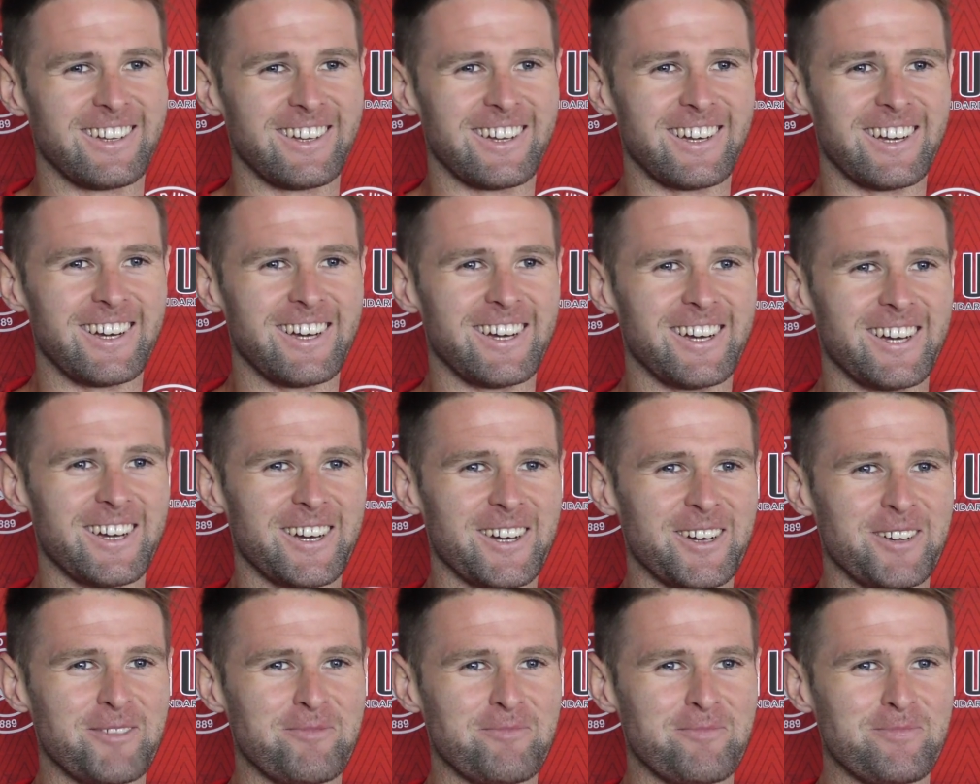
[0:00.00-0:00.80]

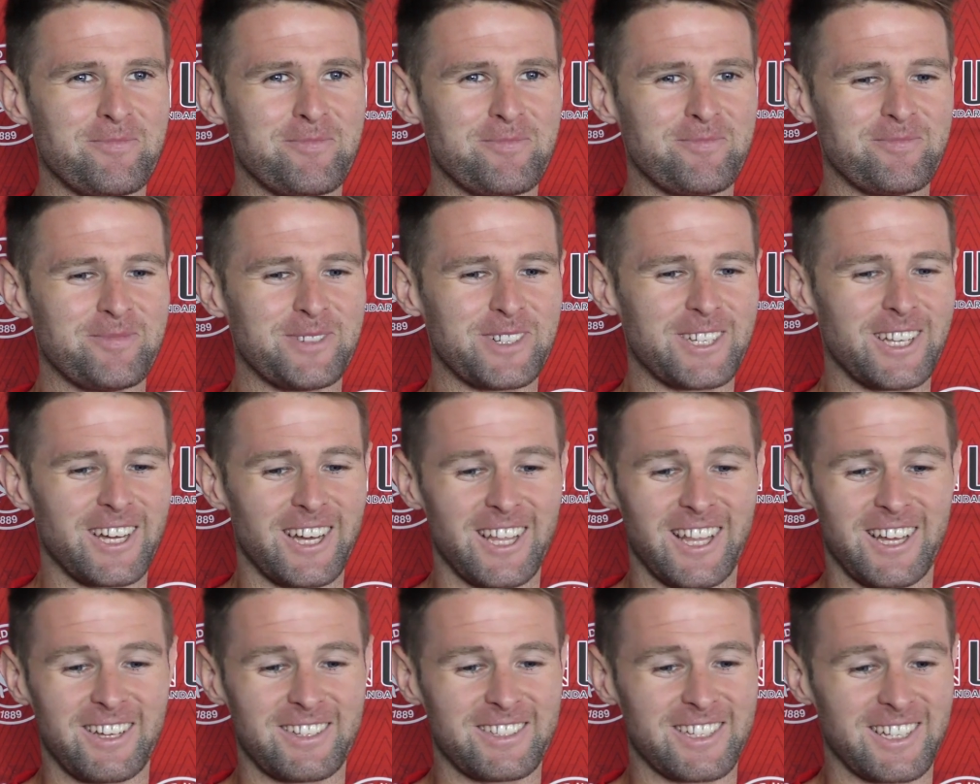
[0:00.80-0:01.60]
But no,
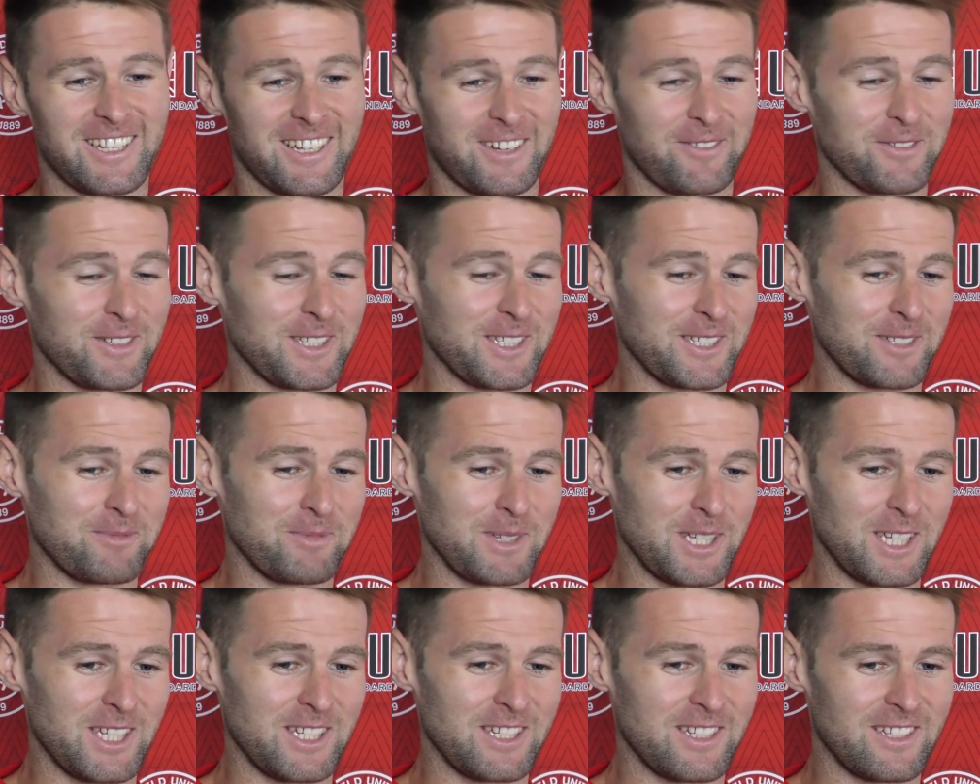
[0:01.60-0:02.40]
that, obviously
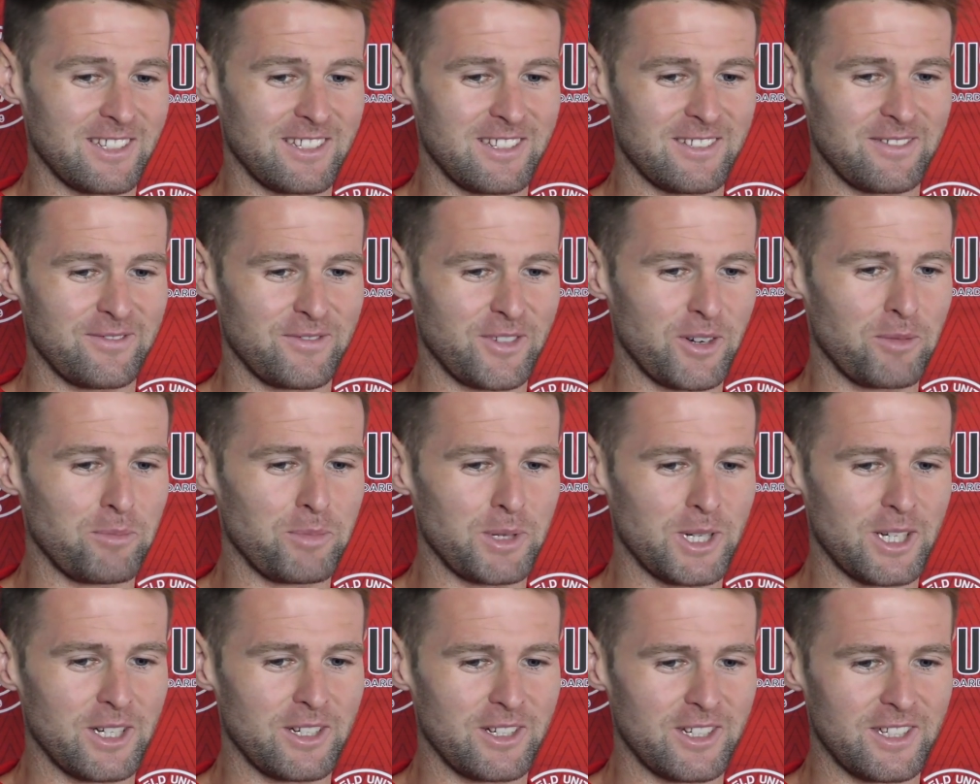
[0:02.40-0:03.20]
being
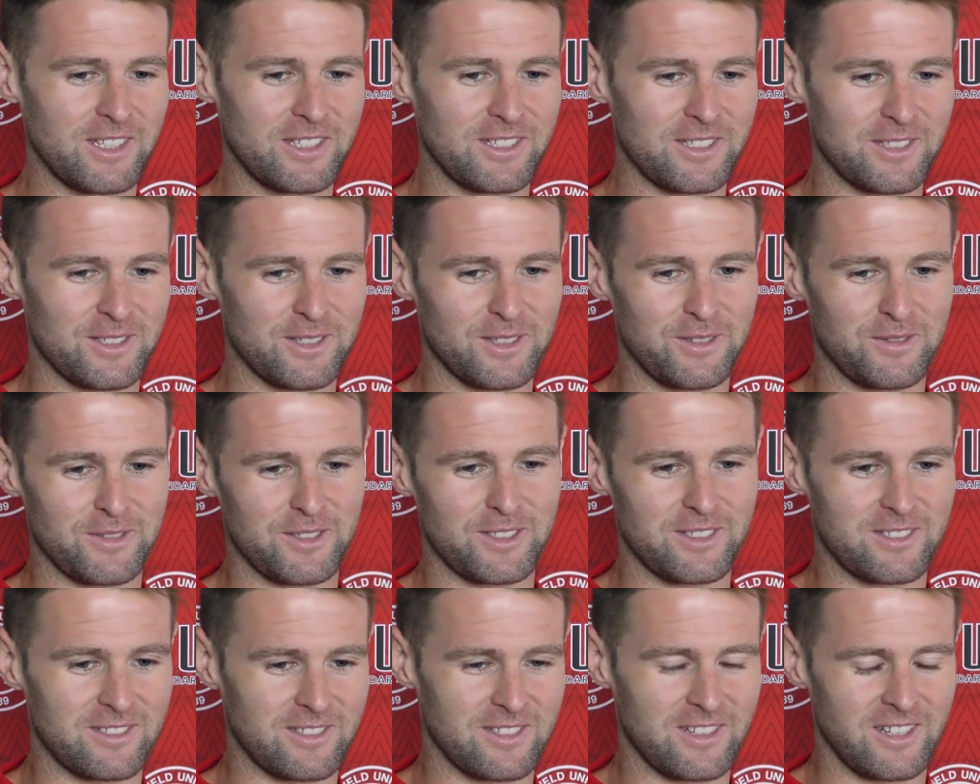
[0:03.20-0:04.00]
from Burnley and stuff,
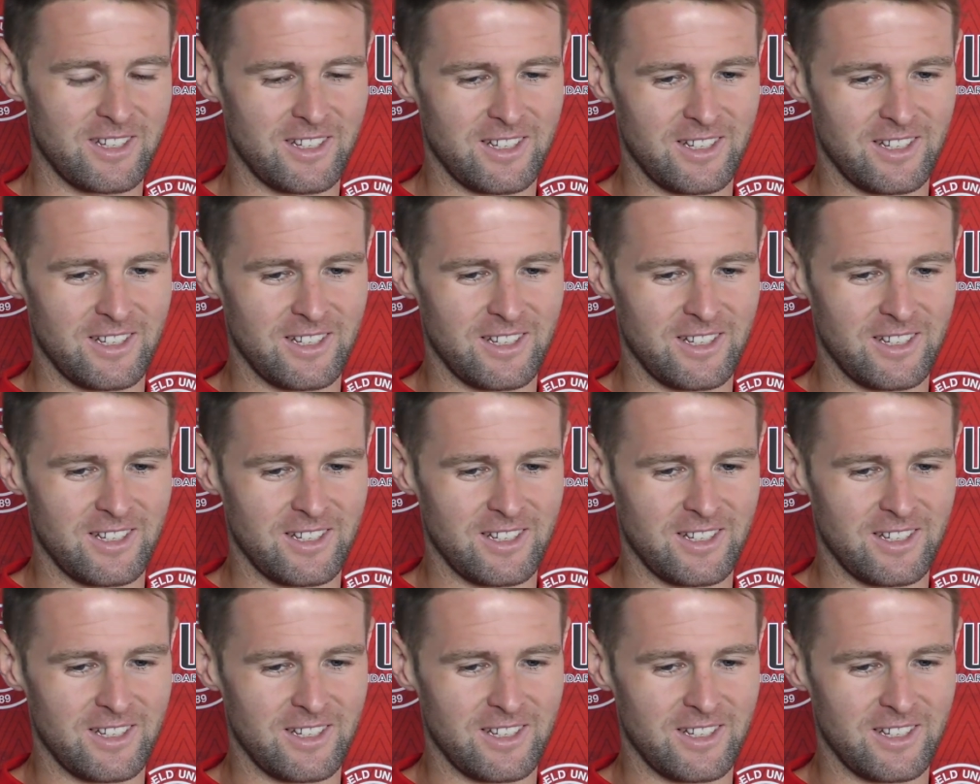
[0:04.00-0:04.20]
and